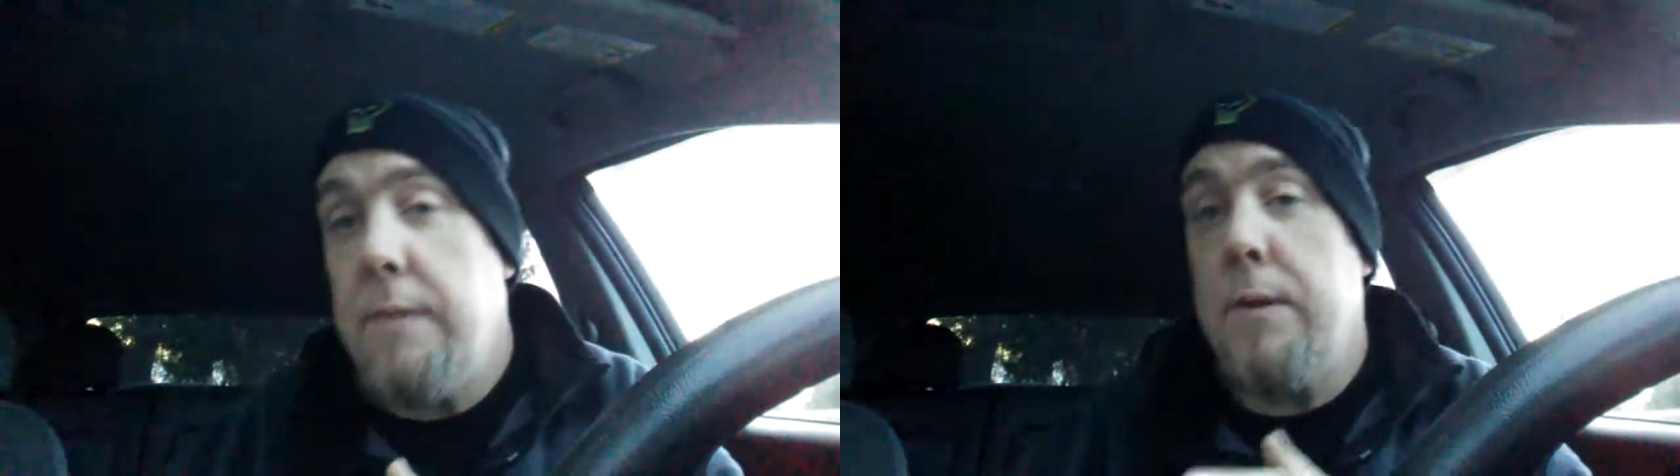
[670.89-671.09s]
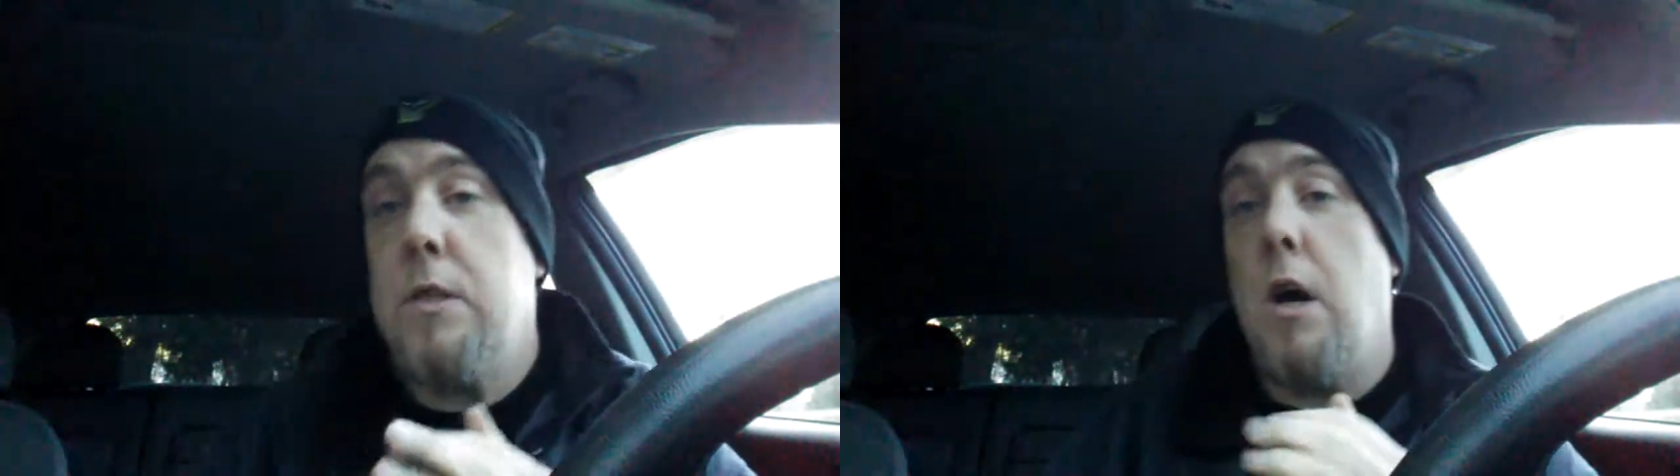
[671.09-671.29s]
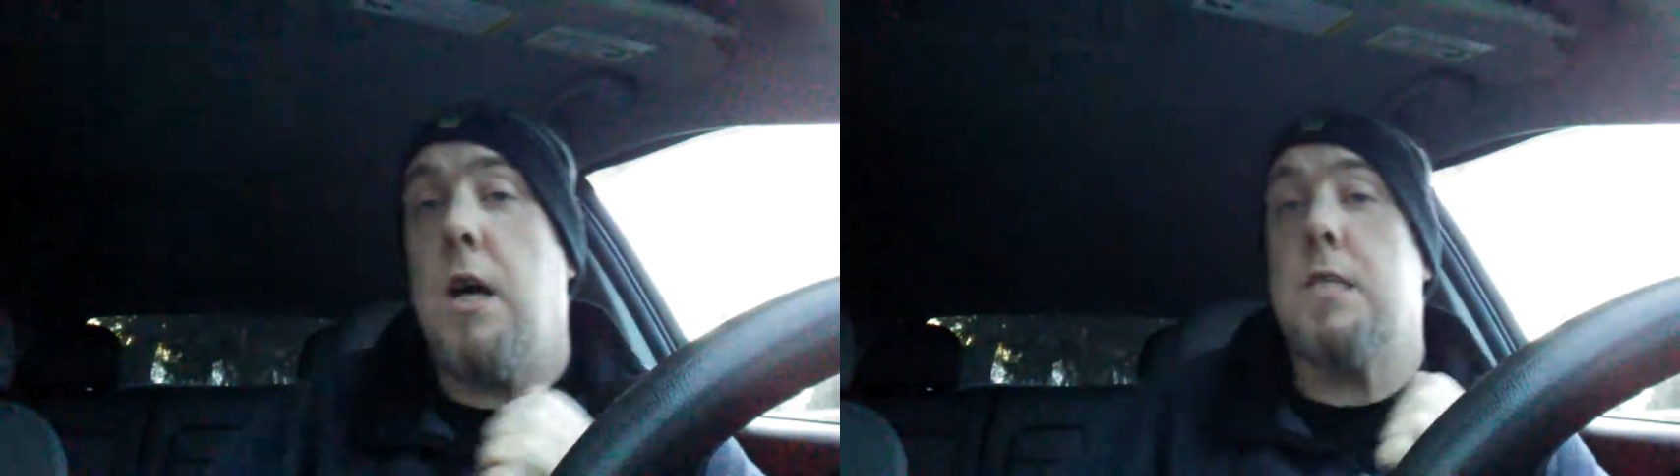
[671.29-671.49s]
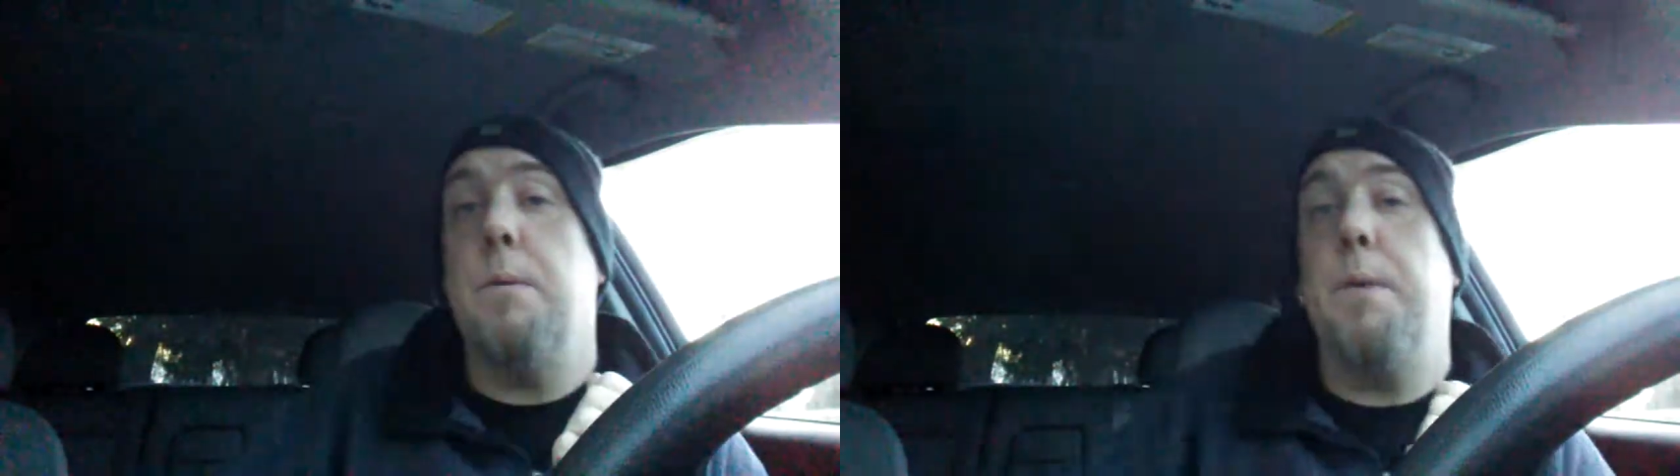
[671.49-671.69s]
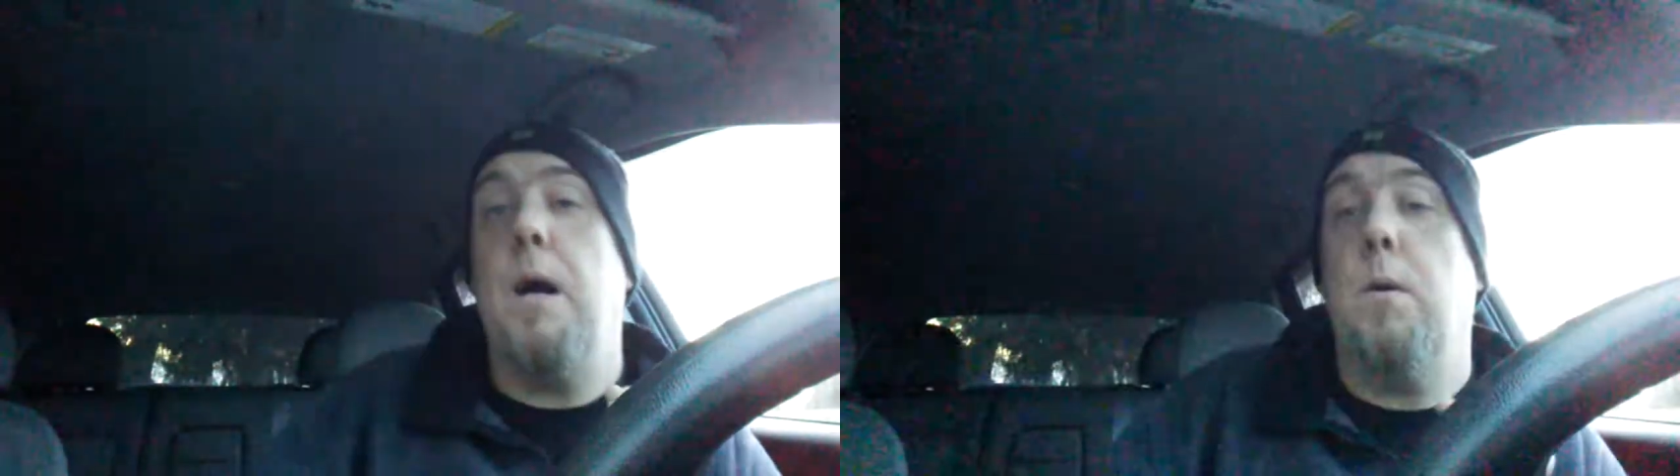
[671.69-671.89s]
even talks
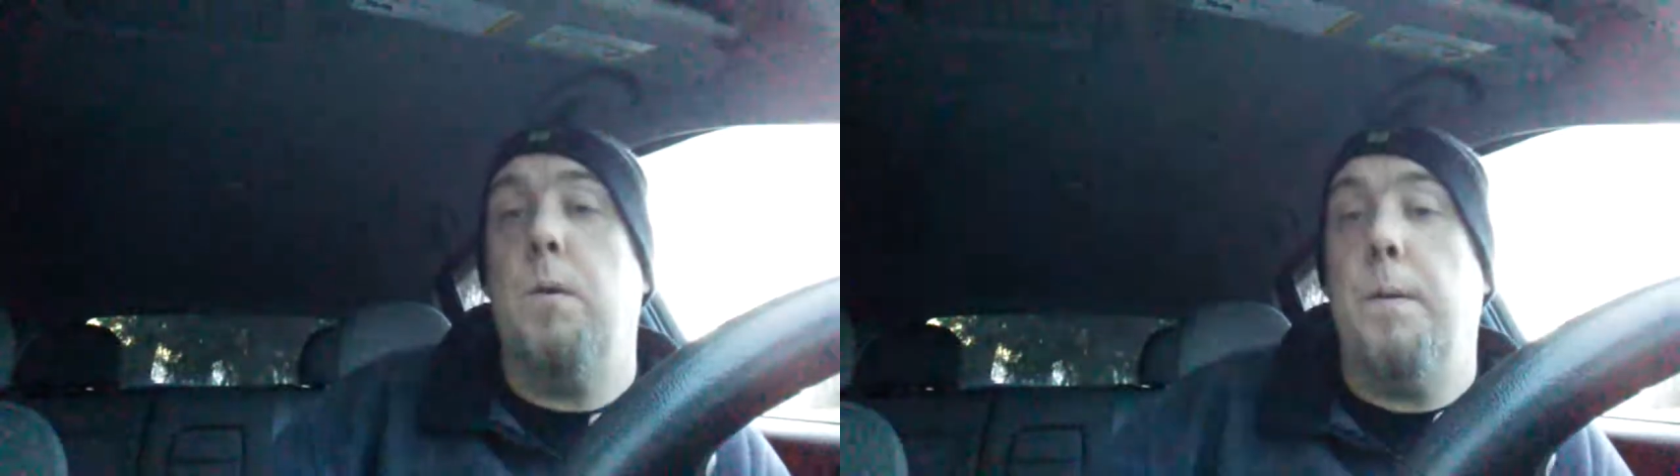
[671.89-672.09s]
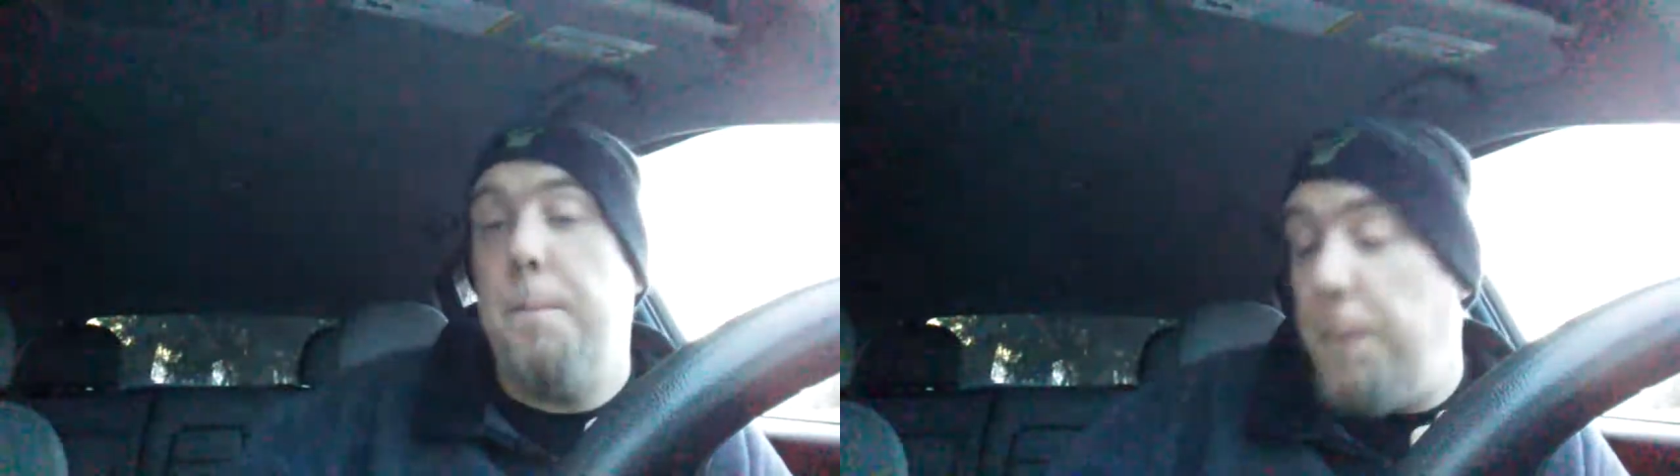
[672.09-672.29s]
about